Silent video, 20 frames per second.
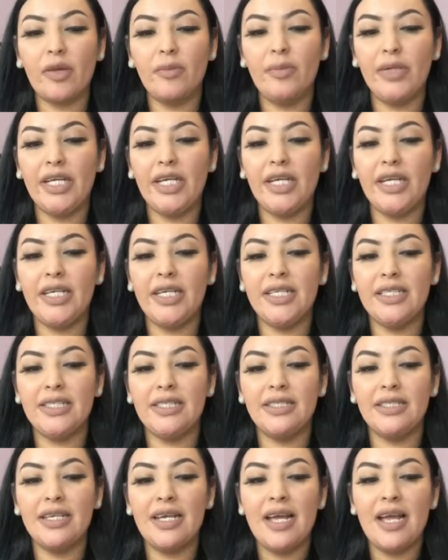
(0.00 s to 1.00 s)

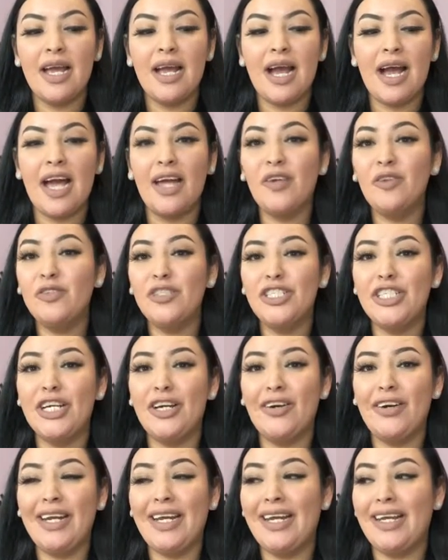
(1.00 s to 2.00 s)
because I don't
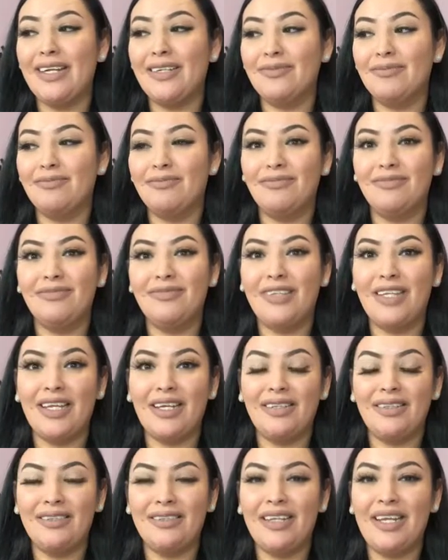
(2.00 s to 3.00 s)
share, like
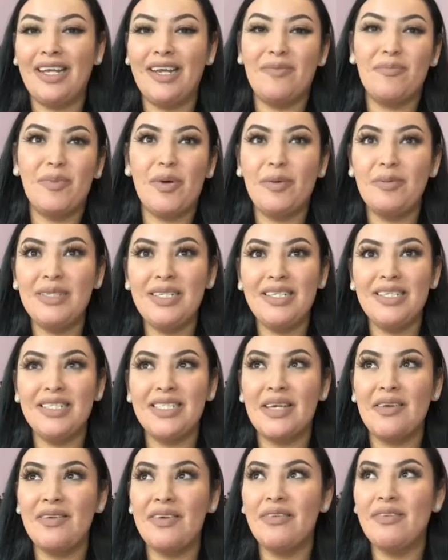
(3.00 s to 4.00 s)
probably
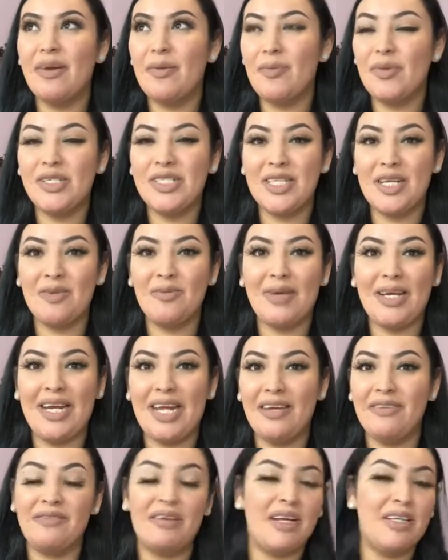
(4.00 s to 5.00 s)
75% of my
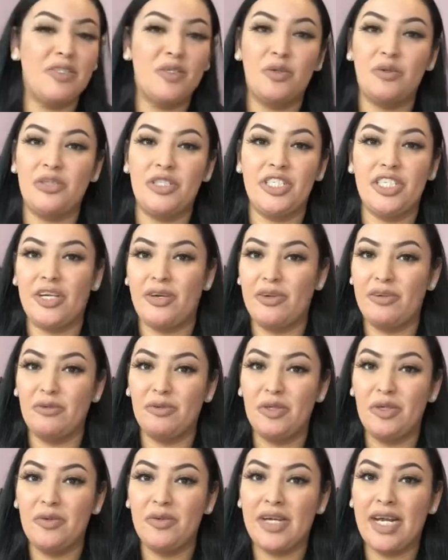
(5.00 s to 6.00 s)
life, I don't share it
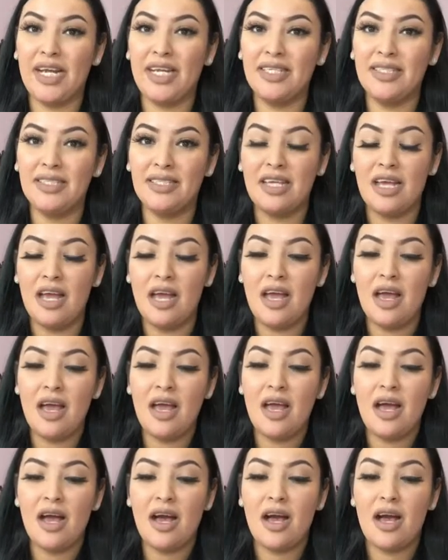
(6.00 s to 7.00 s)
with you guys.
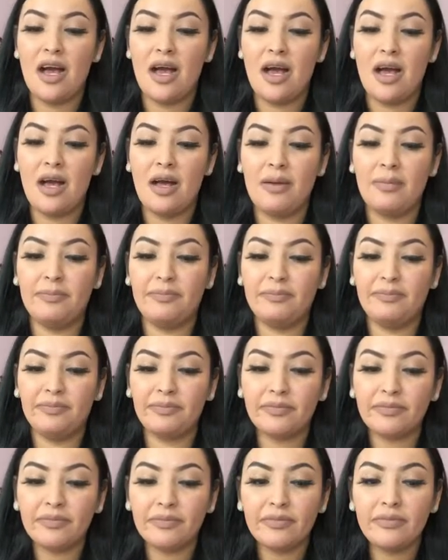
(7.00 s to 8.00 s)

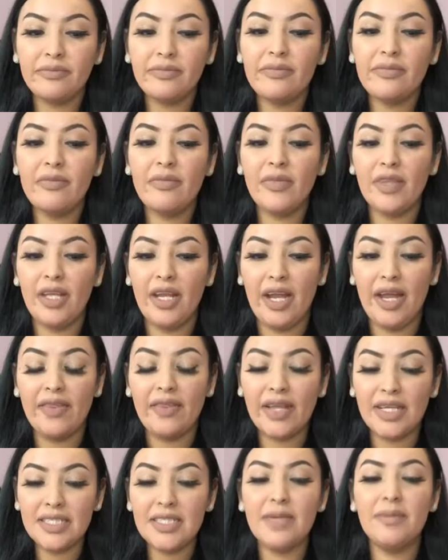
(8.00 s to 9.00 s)

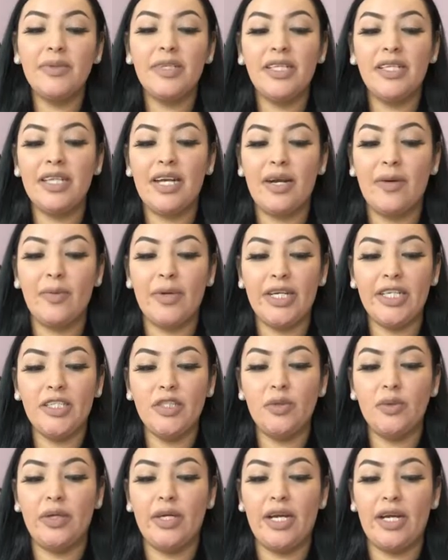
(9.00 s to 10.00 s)
And that's something that I
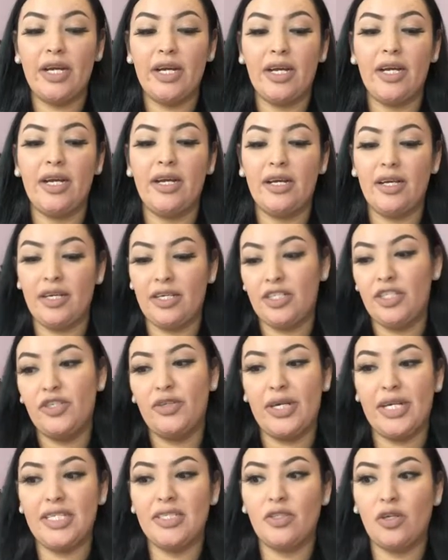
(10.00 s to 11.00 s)
wanted to
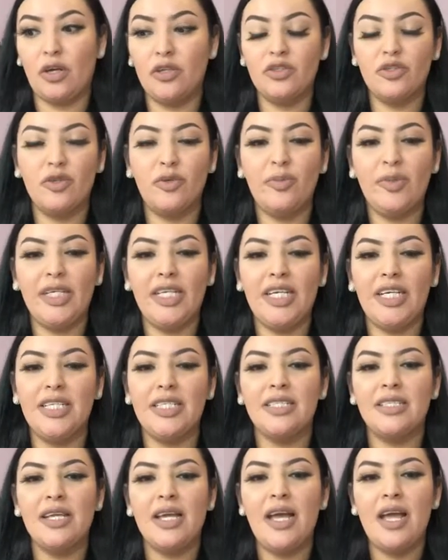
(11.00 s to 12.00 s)
address also,
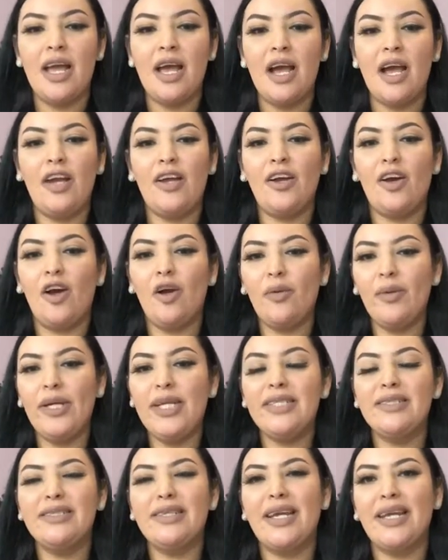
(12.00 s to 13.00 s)
because I
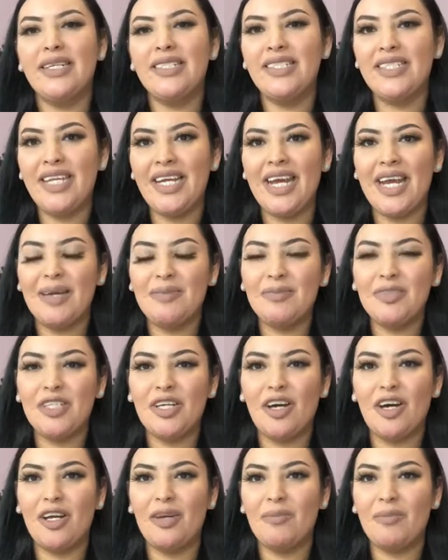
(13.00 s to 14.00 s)
always get DM'd
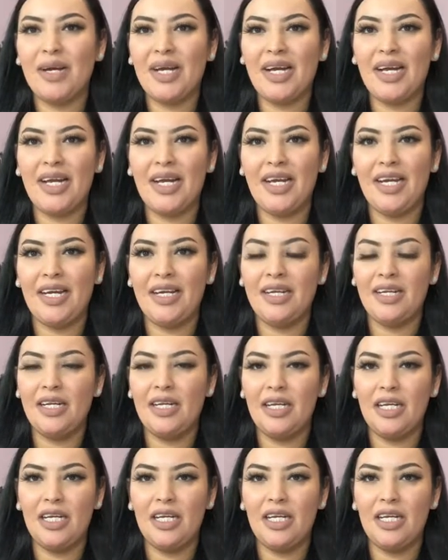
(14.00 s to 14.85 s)
on my